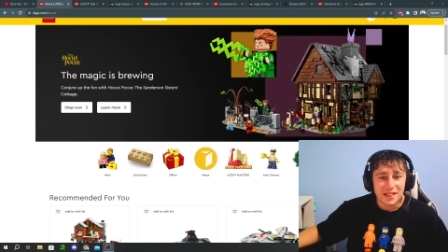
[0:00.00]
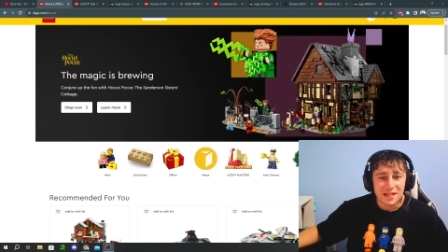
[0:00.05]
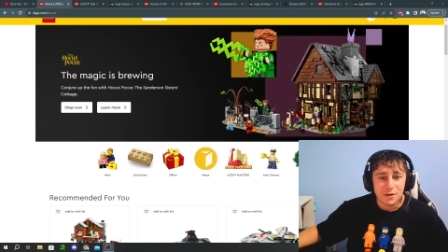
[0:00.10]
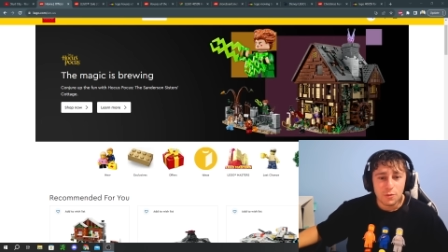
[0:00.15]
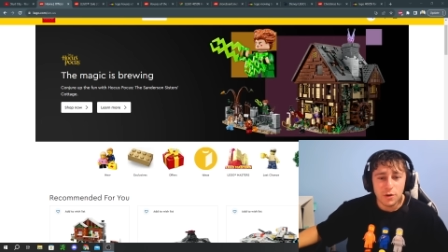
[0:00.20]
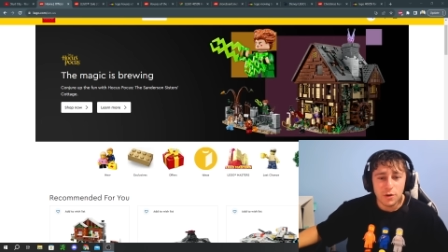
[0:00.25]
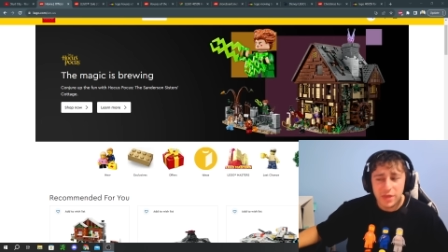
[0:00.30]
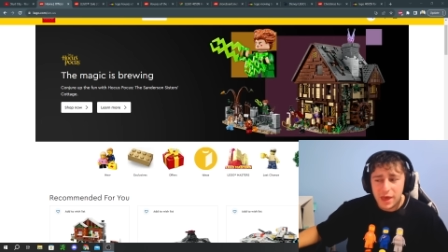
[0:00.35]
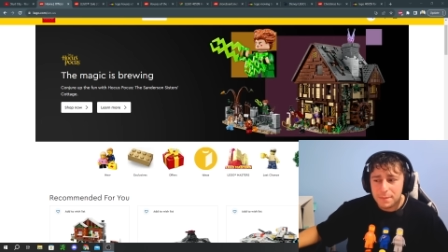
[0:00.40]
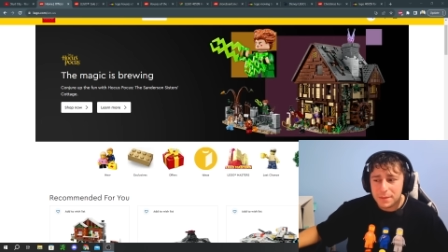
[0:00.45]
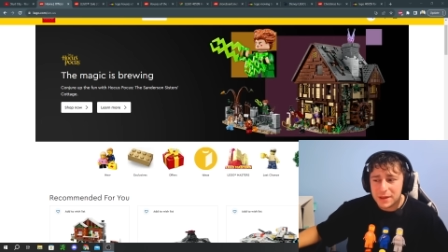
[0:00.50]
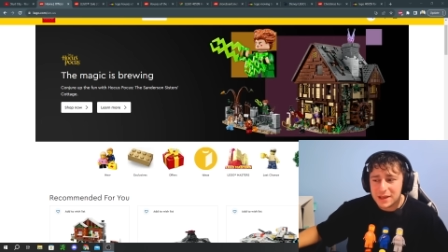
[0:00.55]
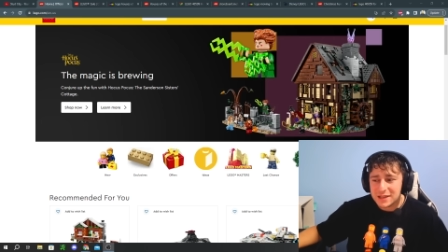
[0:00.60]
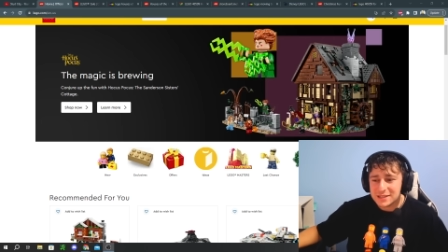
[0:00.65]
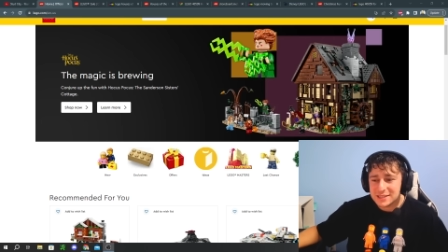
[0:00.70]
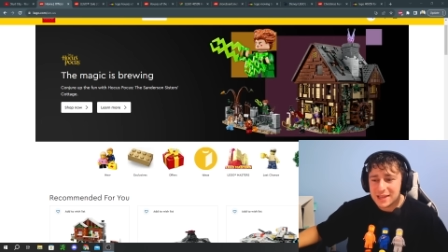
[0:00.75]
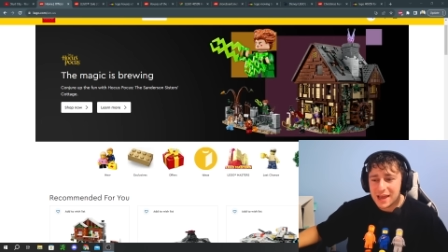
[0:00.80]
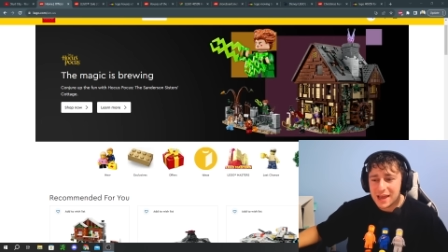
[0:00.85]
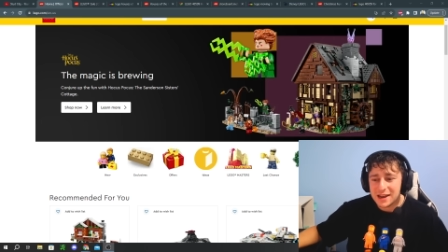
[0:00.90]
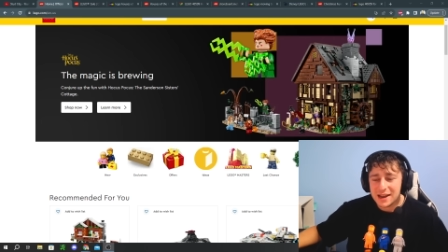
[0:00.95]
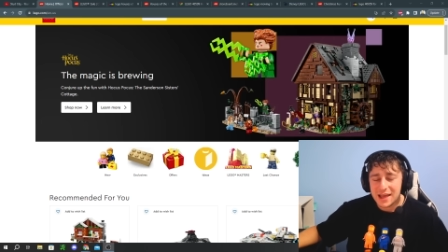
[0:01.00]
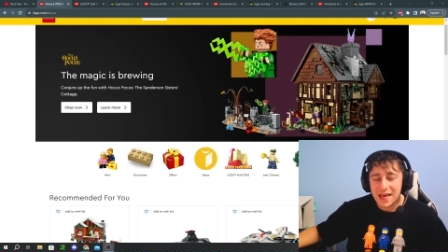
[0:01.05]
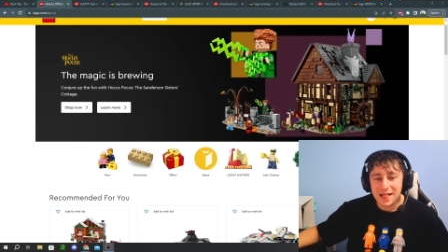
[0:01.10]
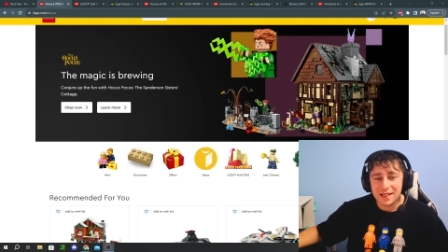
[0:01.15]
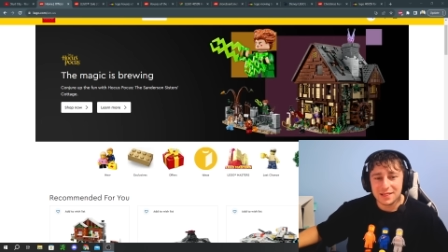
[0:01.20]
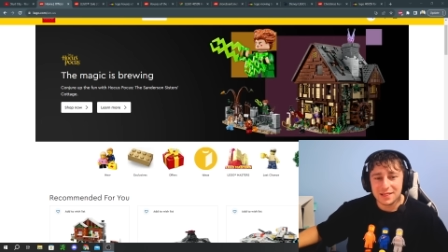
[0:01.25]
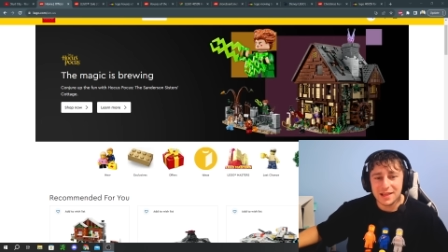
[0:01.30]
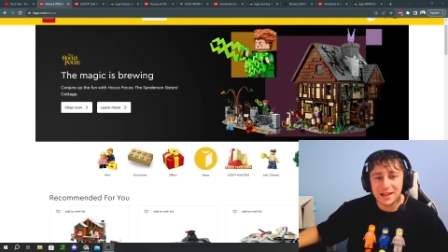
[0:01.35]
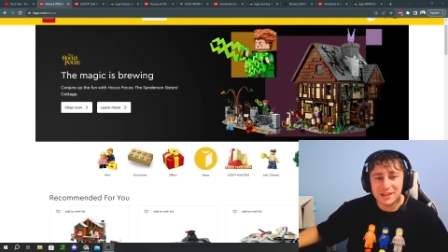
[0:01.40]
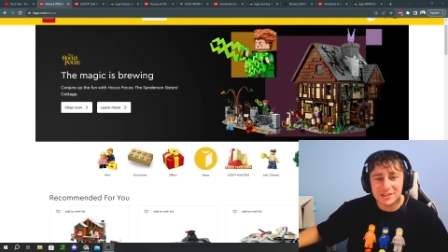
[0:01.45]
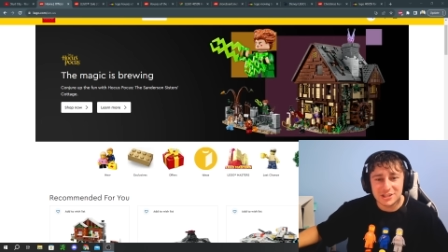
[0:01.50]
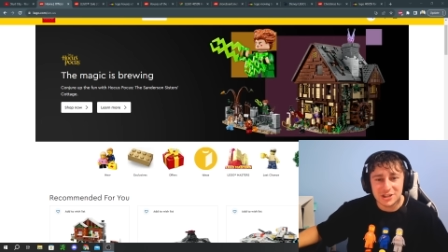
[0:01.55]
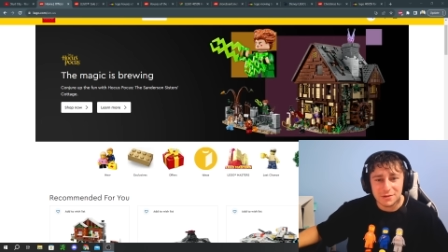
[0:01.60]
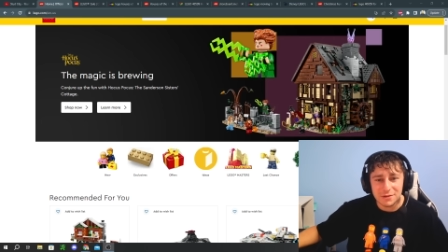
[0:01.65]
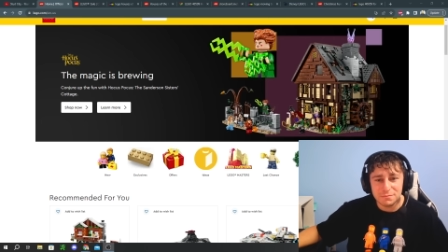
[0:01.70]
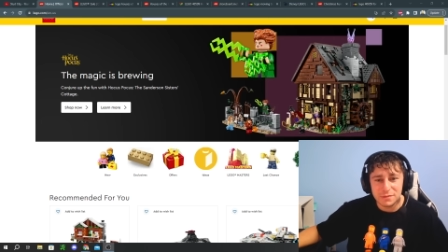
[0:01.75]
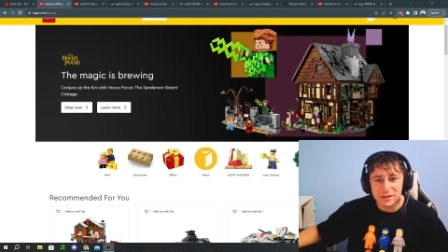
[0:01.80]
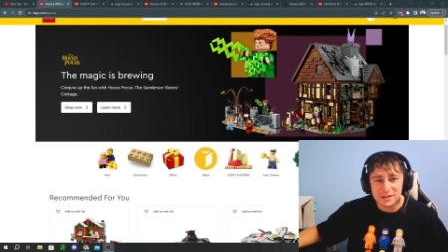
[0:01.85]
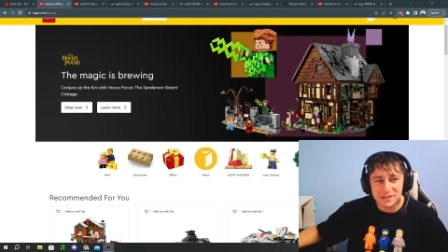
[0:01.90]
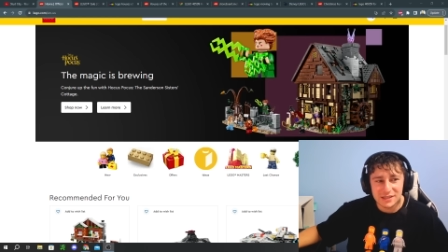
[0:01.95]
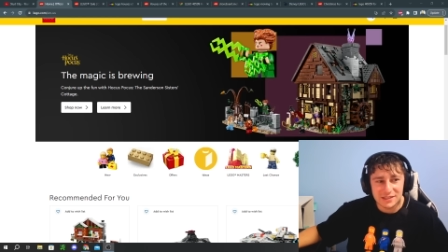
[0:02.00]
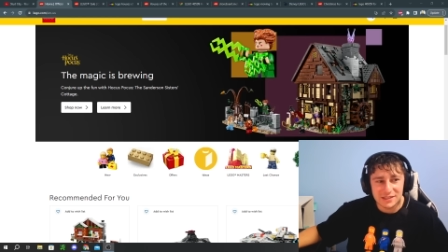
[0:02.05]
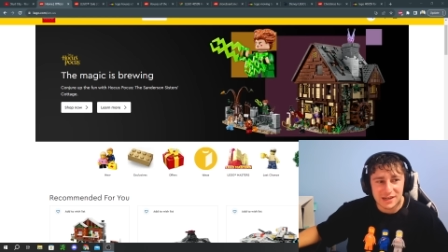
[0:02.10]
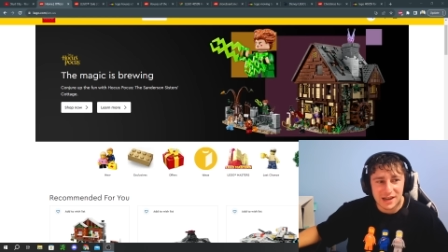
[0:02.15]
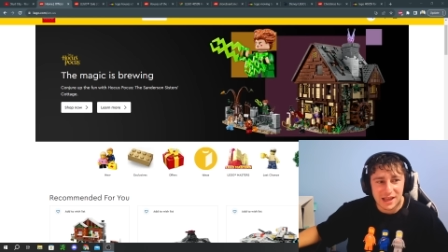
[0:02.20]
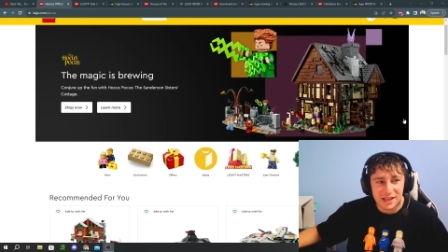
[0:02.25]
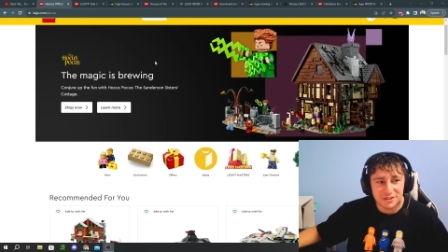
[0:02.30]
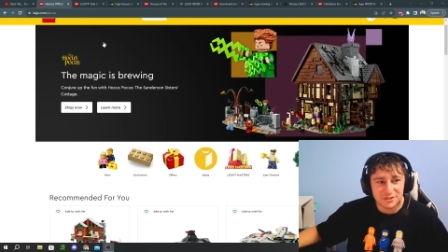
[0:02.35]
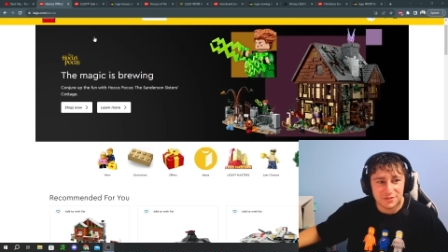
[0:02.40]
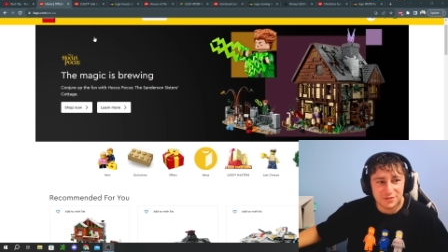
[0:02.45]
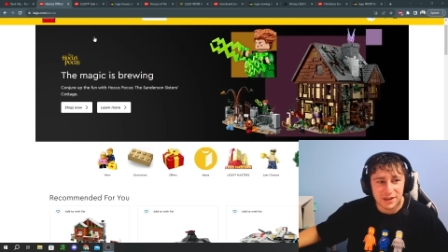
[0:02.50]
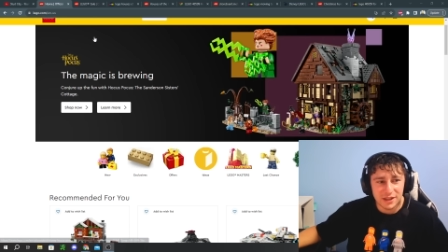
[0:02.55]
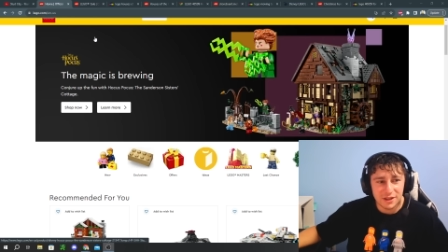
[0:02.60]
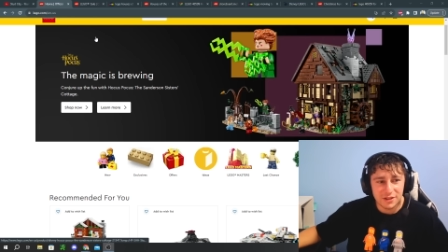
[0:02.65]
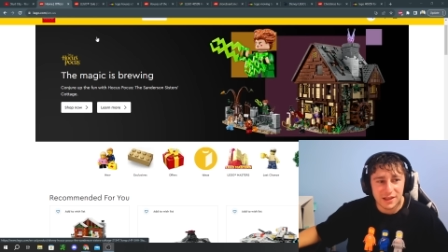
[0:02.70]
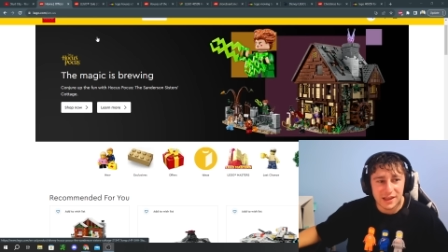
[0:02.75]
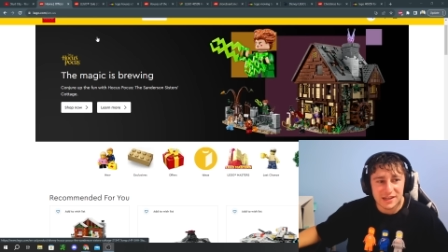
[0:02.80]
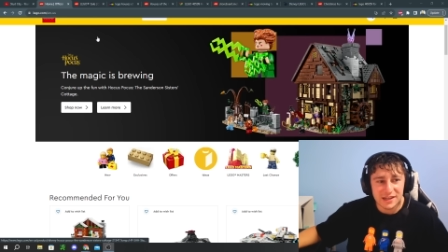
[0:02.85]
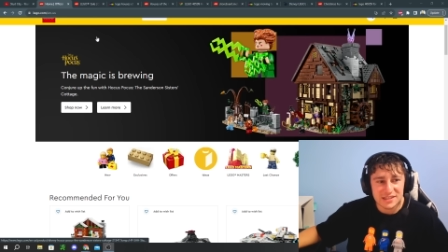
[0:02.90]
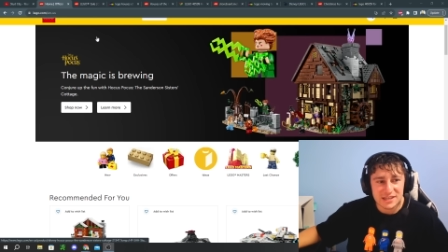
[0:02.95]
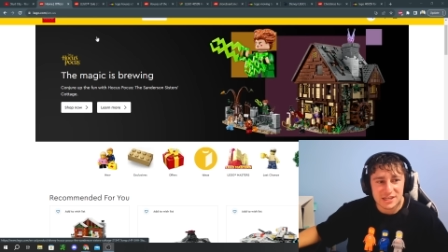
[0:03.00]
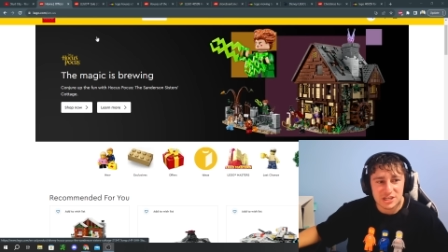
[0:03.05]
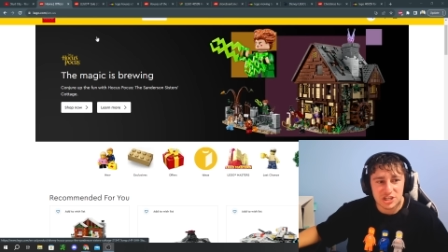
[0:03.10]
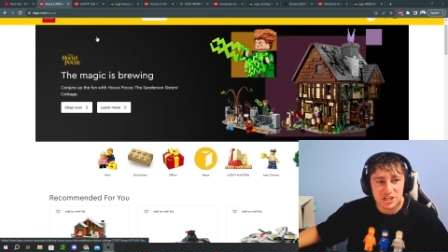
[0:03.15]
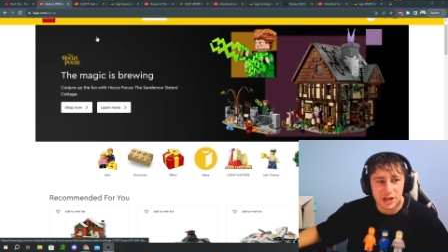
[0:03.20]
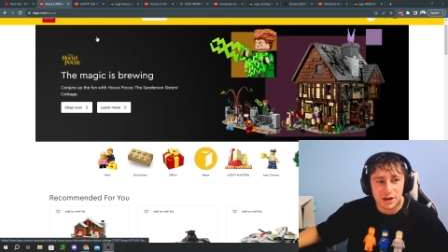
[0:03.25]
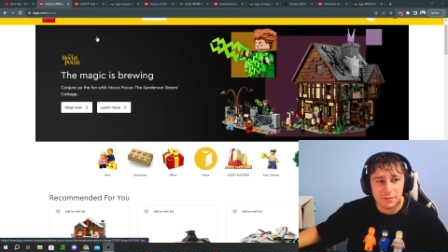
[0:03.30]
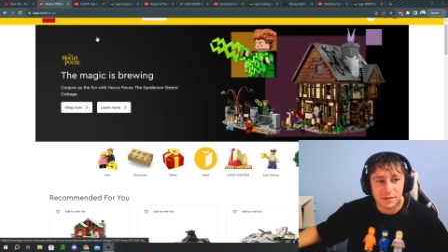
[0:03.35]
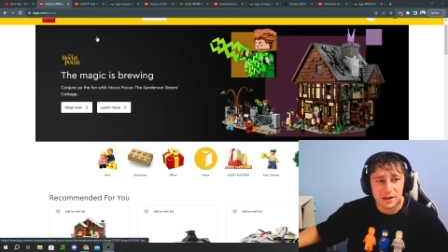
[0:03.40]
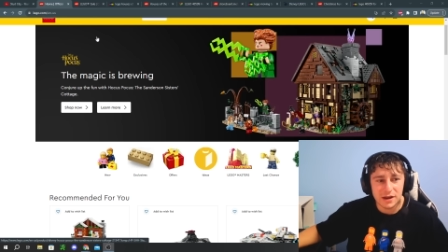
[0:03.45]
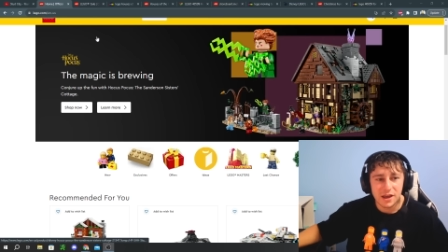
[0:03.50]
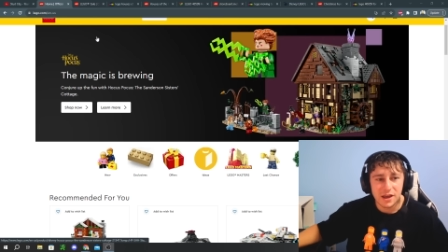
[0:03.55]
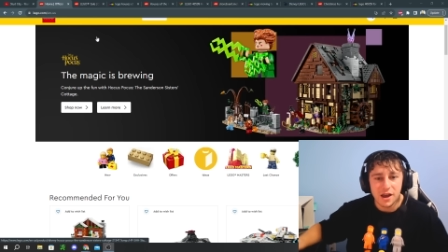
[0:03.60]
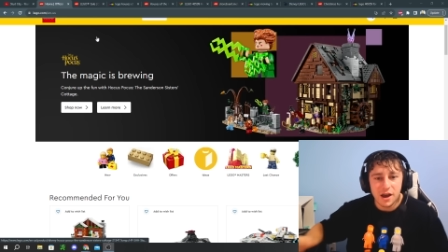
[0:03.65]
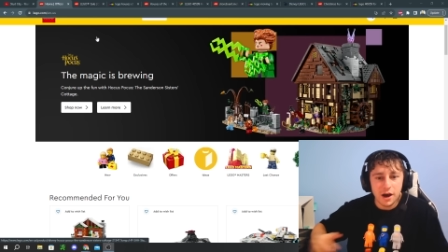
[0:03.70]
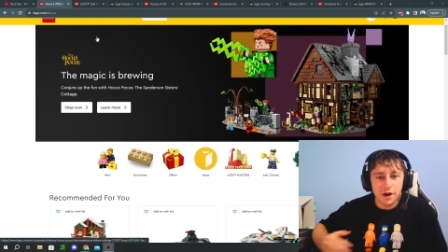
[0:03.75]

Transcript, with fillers: with that being said, let's jump into today's video, ladies and gentlemen.